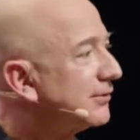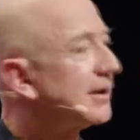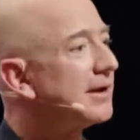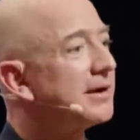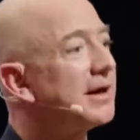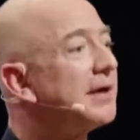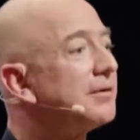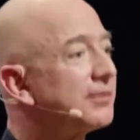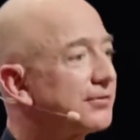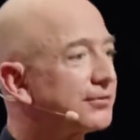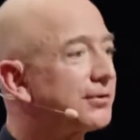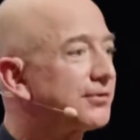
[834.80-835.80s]
than a
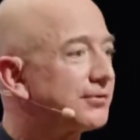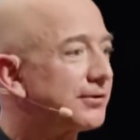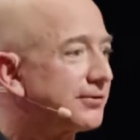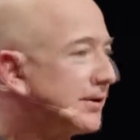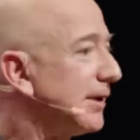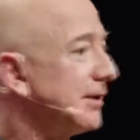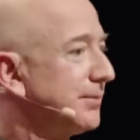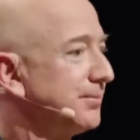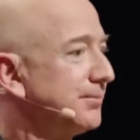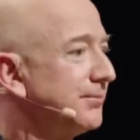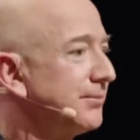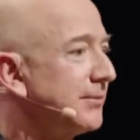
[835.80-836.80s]
resourceless kid.
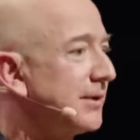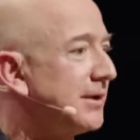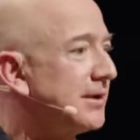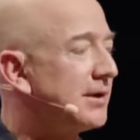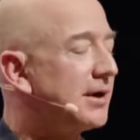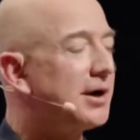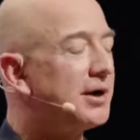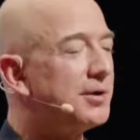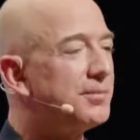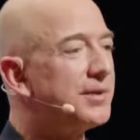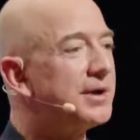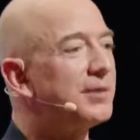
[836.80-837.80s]

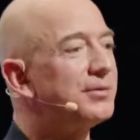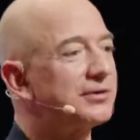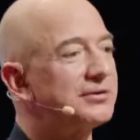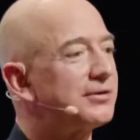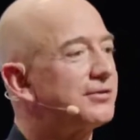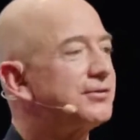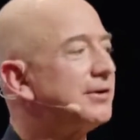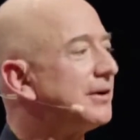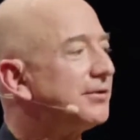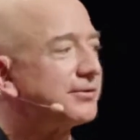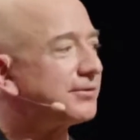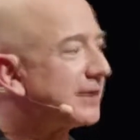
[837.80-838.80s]
And which I just
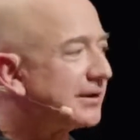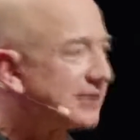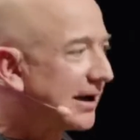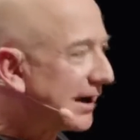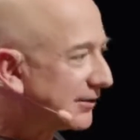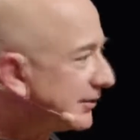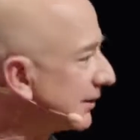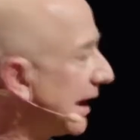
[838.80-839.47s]
think is a fantastic